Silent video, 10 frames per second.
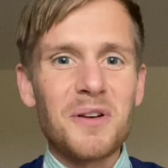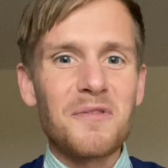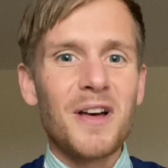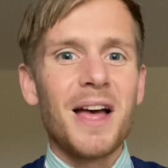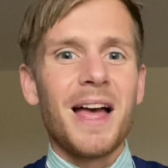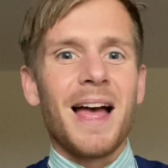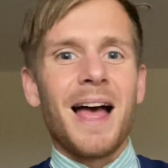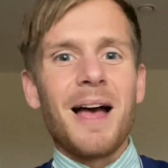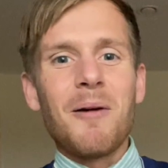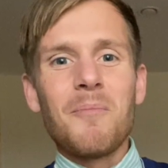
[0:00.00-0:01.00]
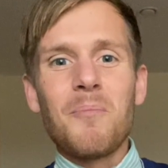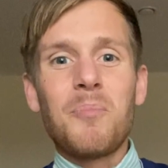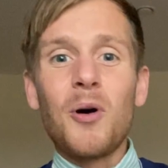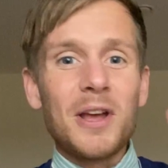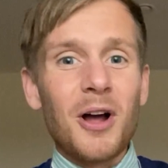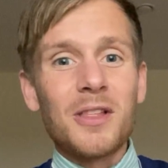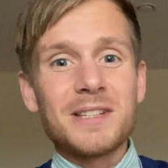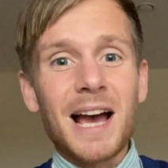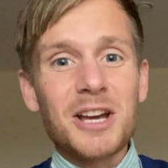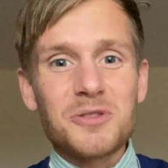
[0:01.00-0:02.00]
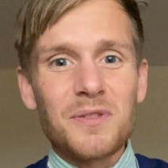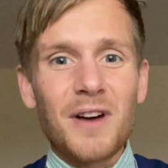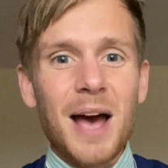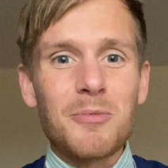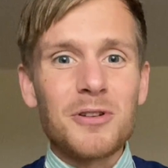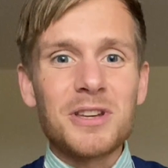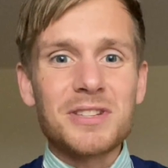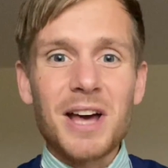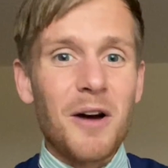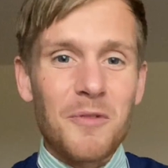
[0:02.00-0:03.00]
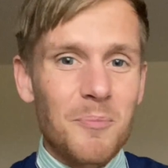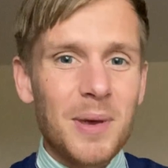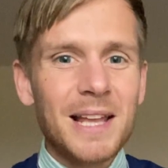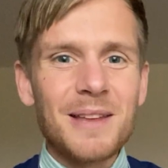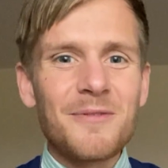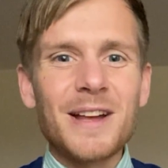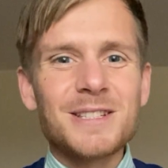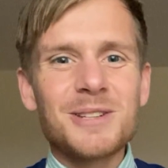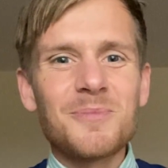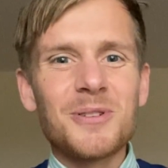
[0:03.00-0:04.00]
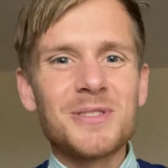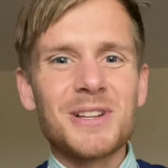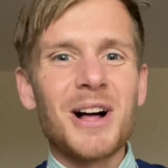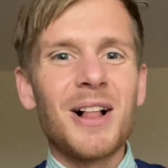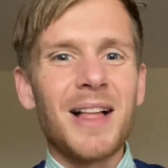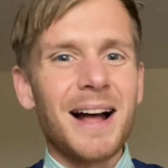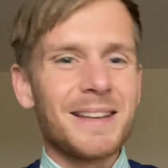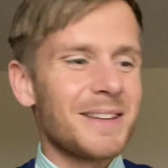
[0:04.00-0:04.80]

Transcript: of putting all the dietary fibre in yourself and peeling vegetables and all that.